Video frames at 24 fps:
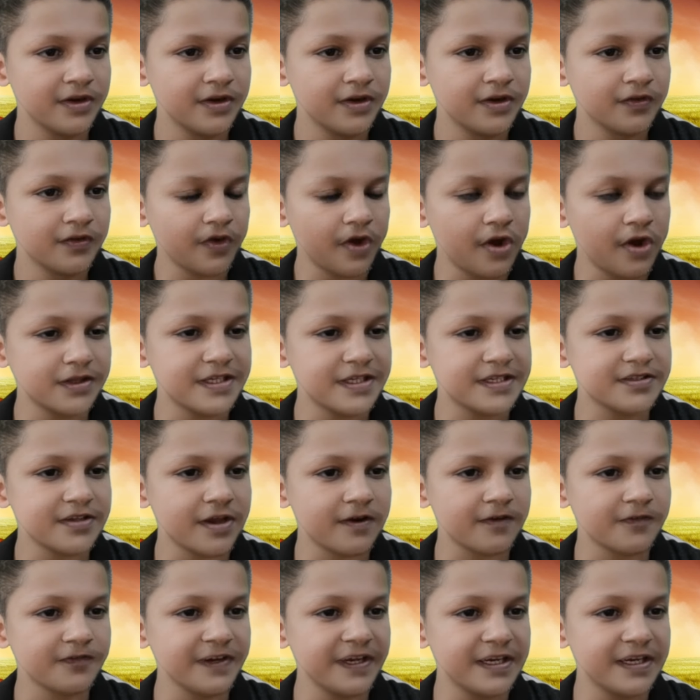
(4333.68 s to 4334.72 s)
for the
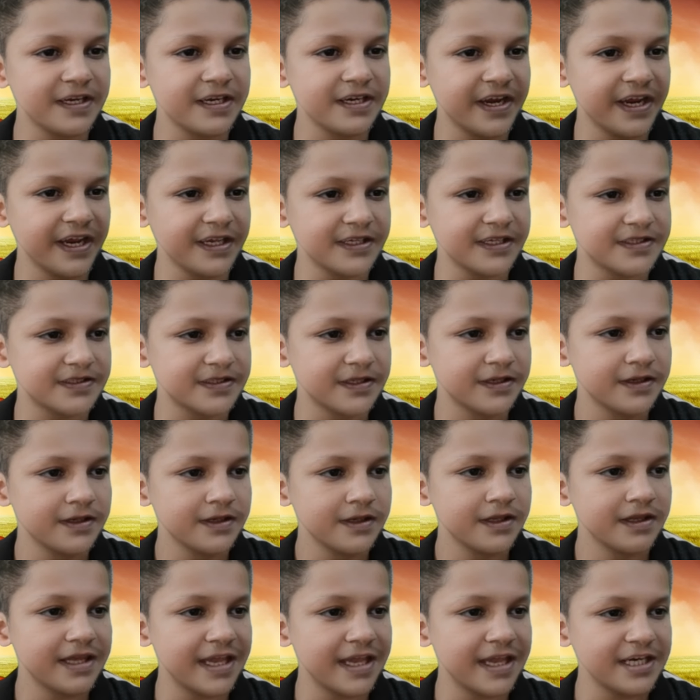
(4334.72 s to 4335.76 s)
Sovereign race,
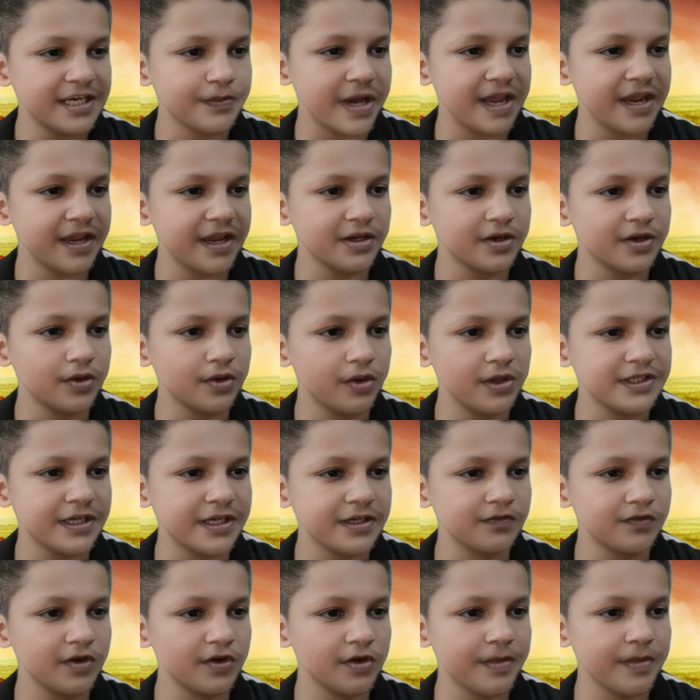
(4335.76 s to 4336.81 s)
led by a
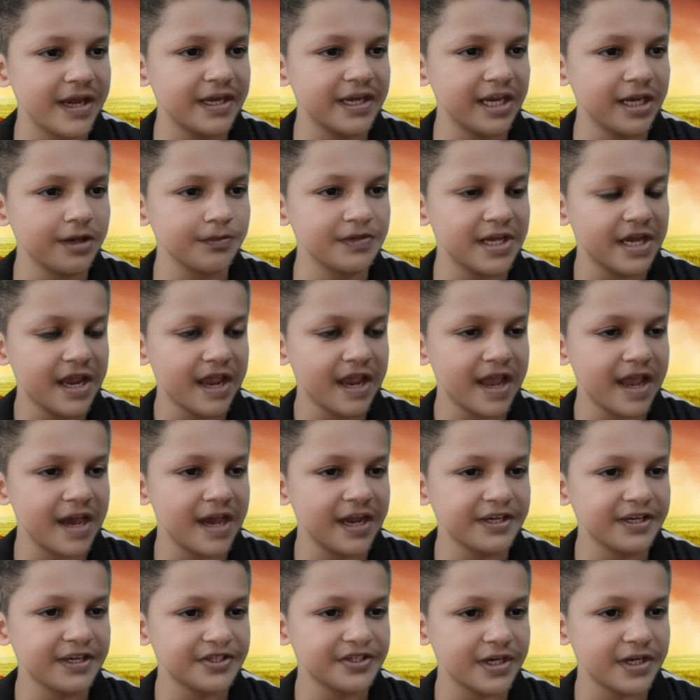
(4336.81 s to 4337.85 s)
golden woman named
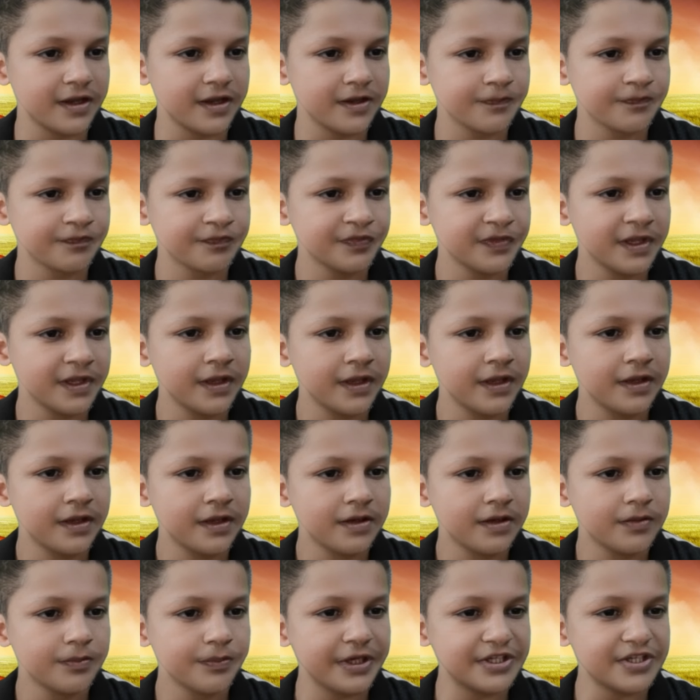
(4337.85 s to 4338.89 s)
Ayesha.
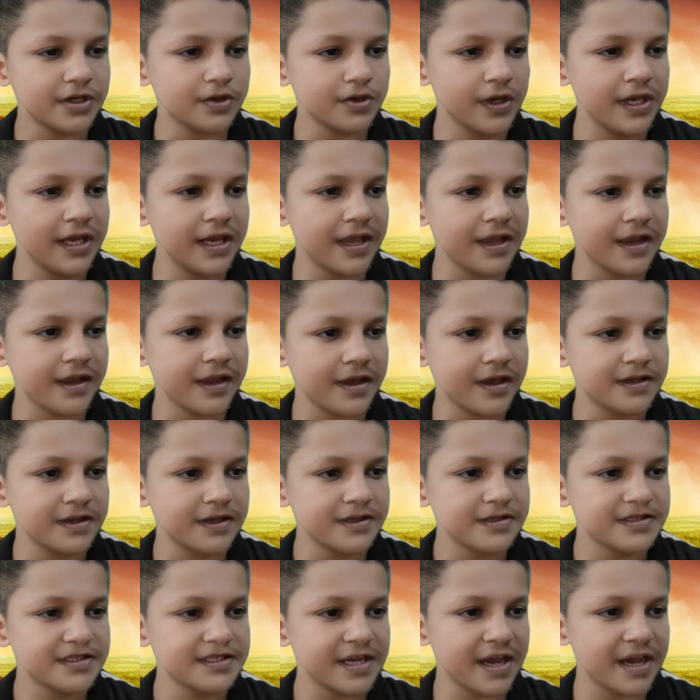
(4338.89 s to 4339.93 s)
Peter Quill aka
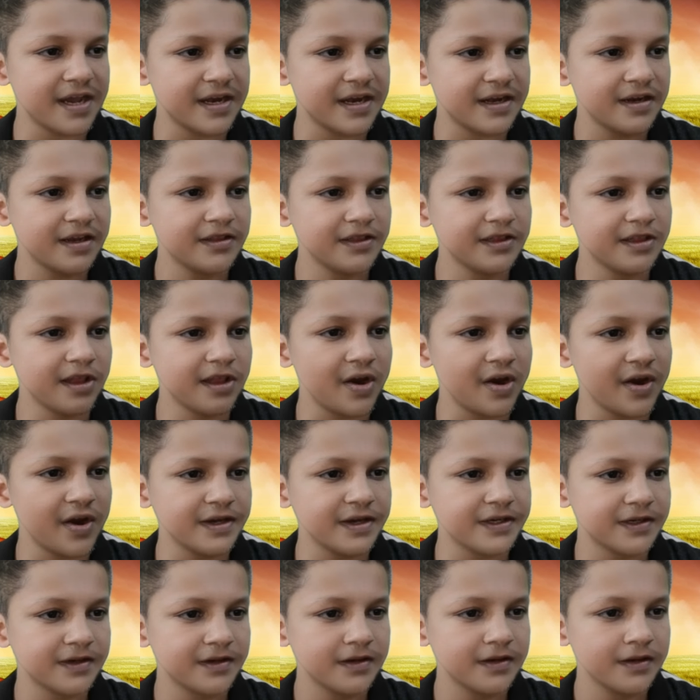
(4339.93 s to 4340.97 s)
Star-Lord,
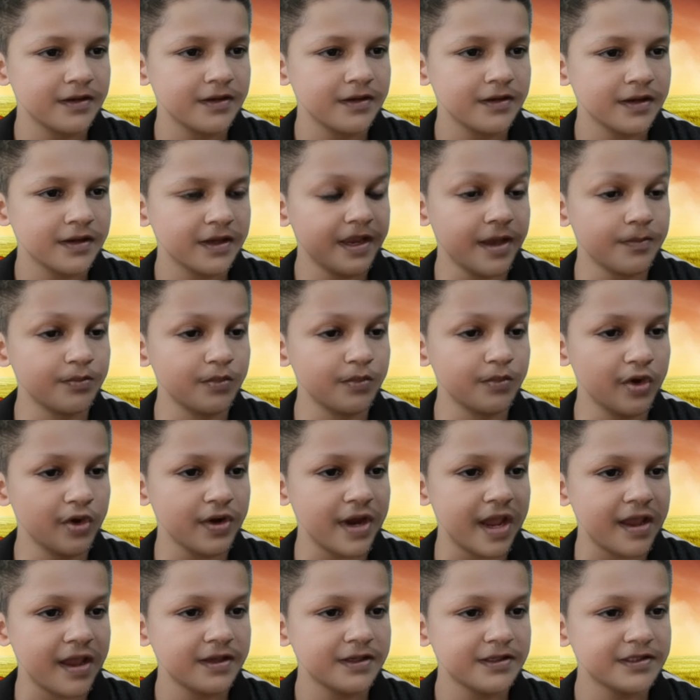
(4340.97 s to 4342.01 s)

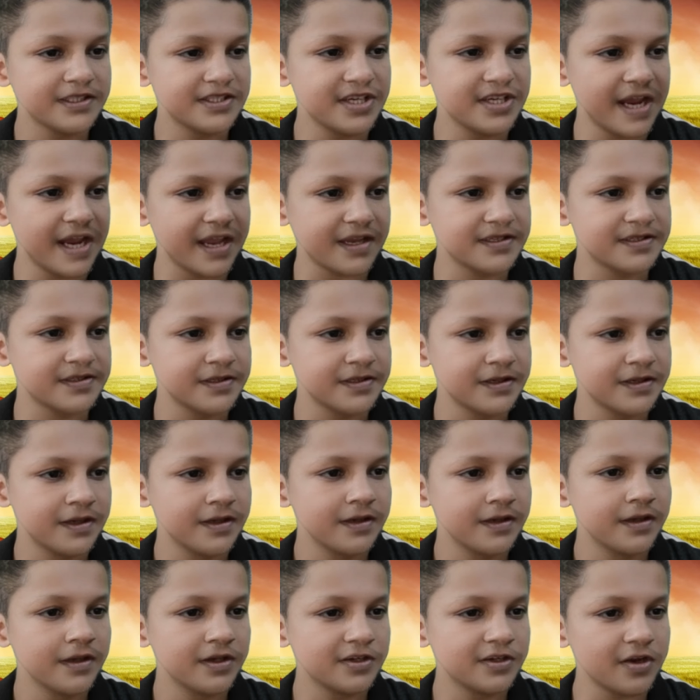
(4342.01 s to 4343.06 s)
Gamora, Drax,
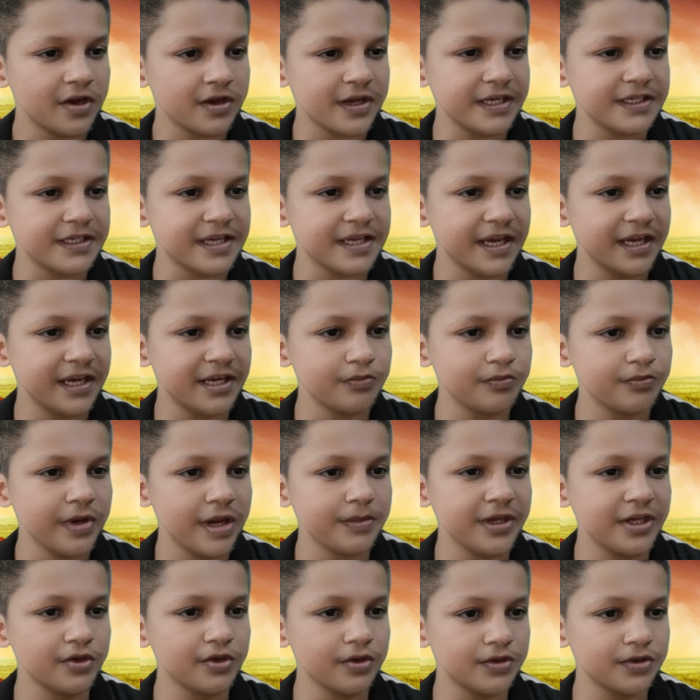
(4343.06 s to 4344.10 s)
Rocket and
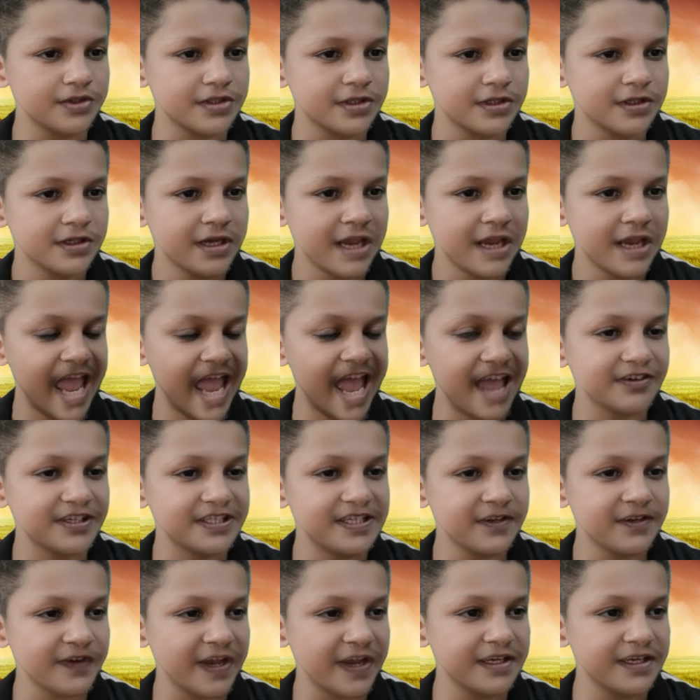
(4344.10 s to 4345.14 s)
Baby Groot have a
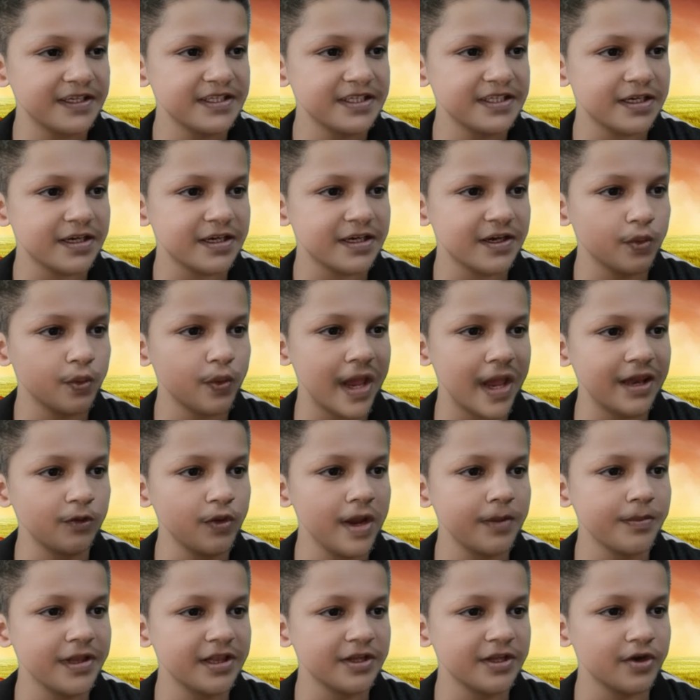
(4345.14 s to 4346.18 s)
defend a
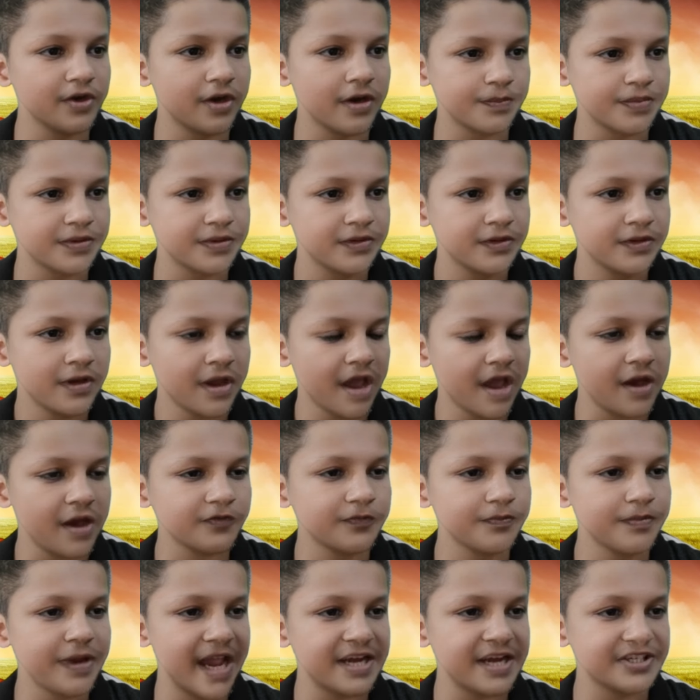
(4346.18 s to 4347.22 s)
valuable group
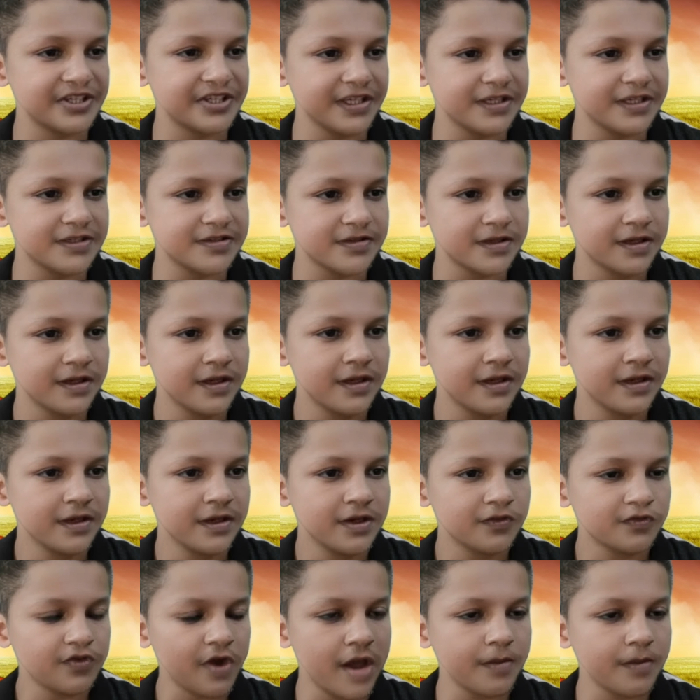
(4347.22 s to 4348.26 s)
of batteries
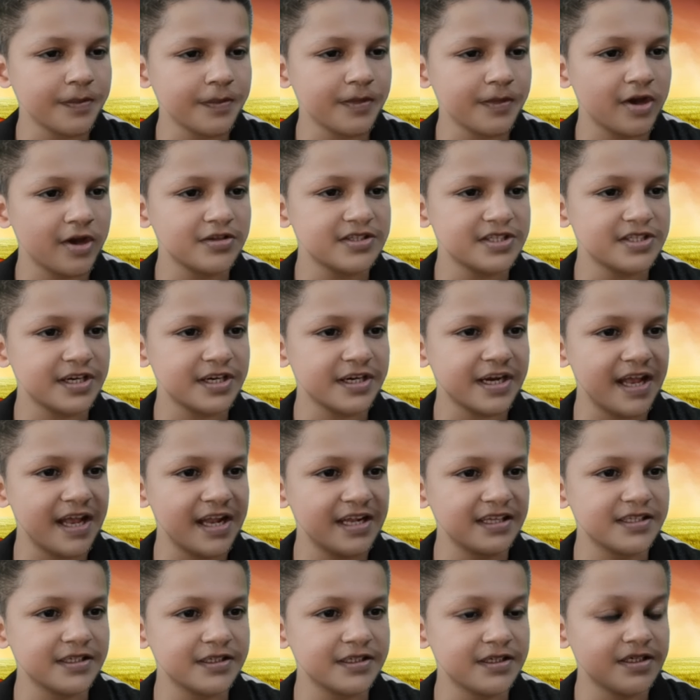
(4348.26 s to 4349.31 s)
from a monster
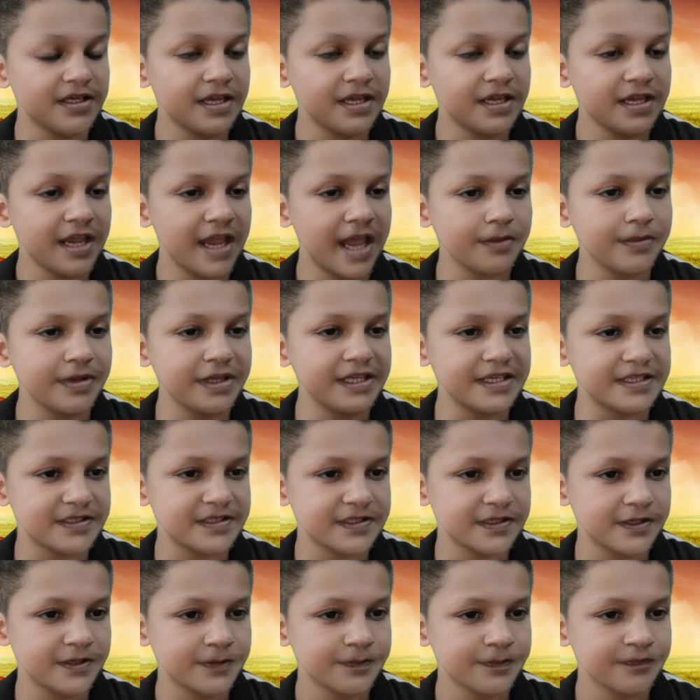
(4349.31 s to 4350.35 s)
called the
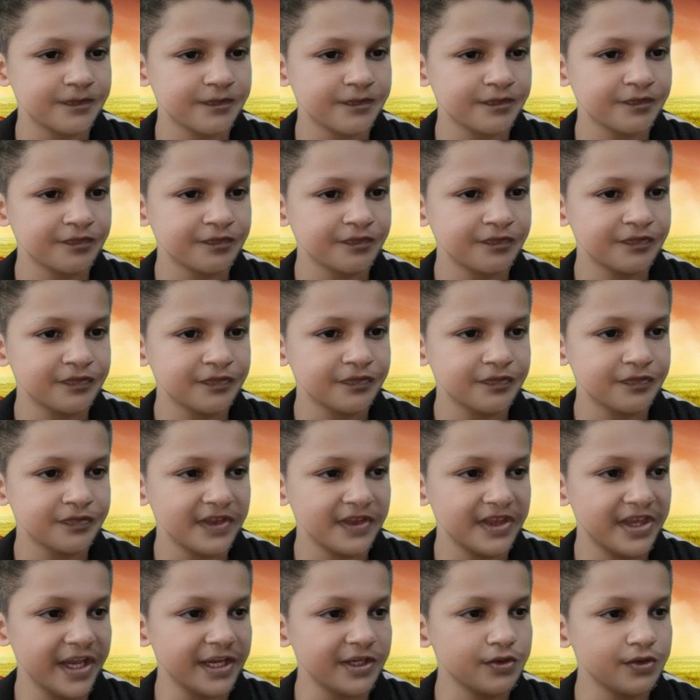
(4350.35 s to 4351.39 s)
Abilisk.
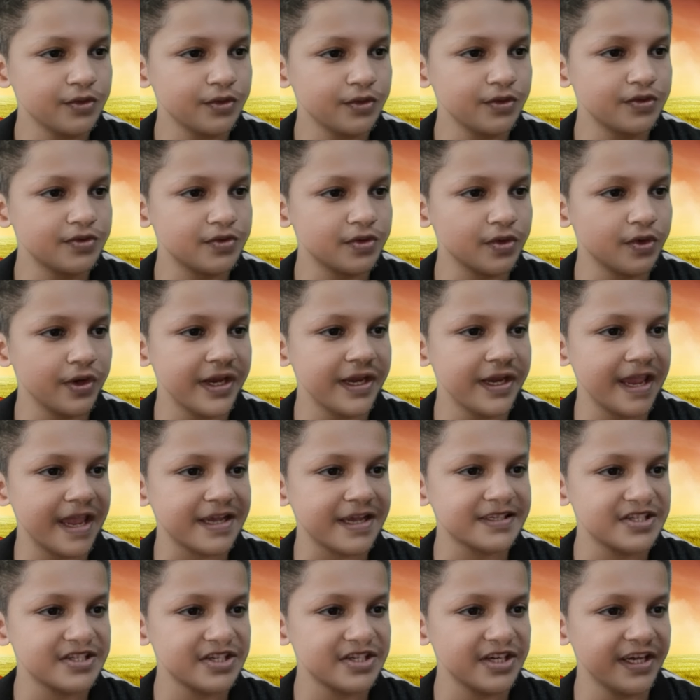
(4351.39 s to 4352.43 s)
They do so in
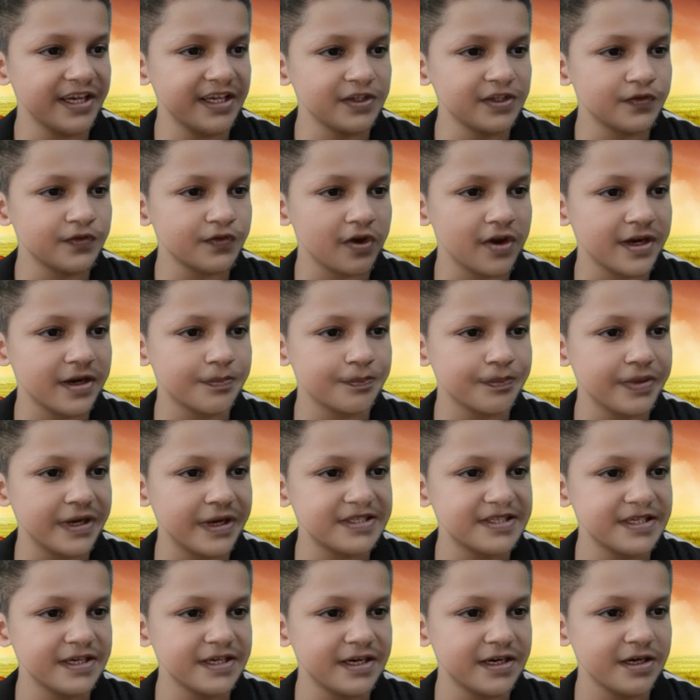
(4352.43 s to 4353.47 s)
exchange for a
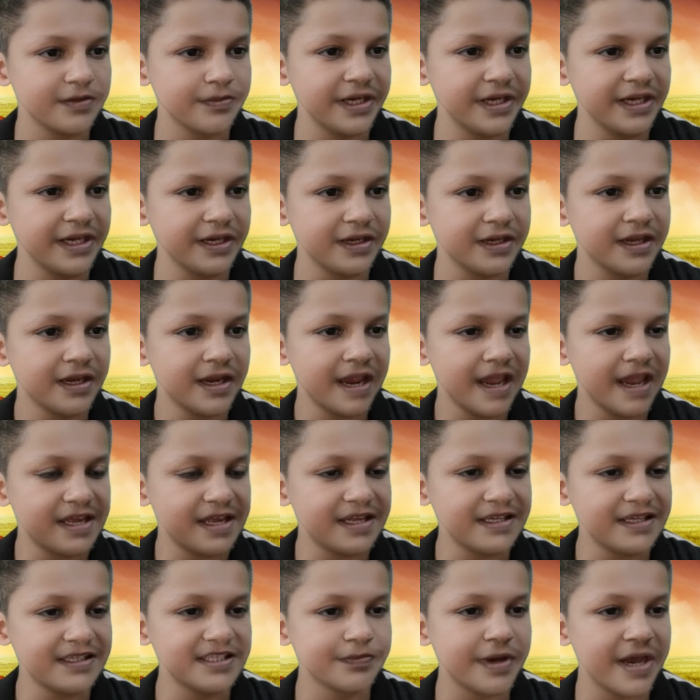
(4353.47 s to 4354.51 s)
prisoner being
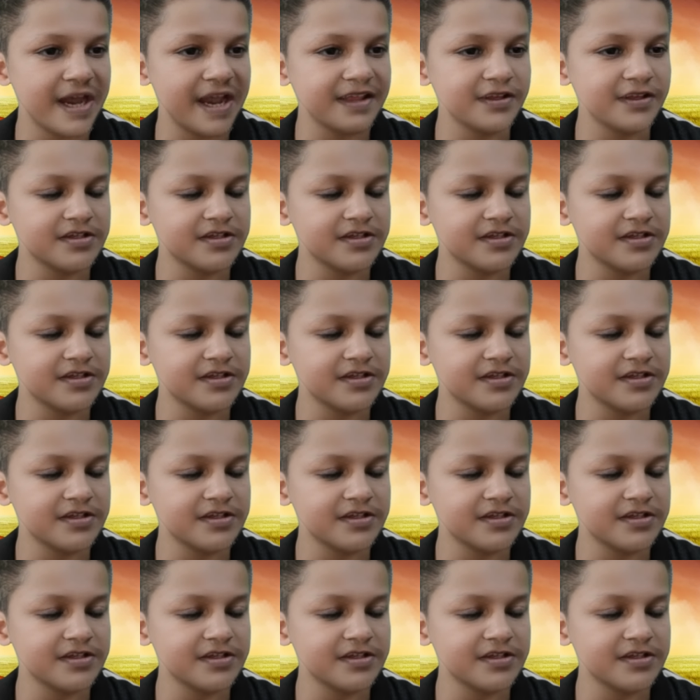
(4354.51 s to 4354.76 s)
held by the